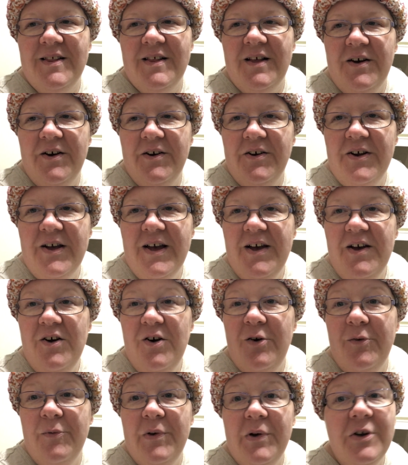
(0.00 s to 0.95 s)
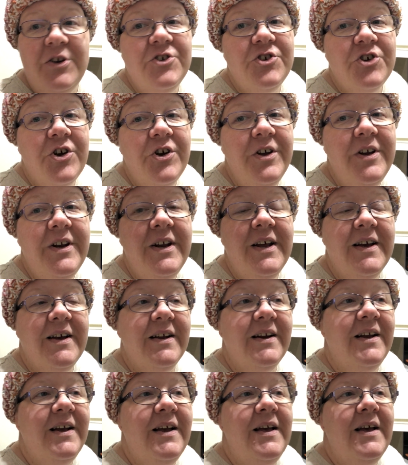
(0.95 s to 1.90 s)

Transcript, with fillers: So yeah, hope you enjoyed it.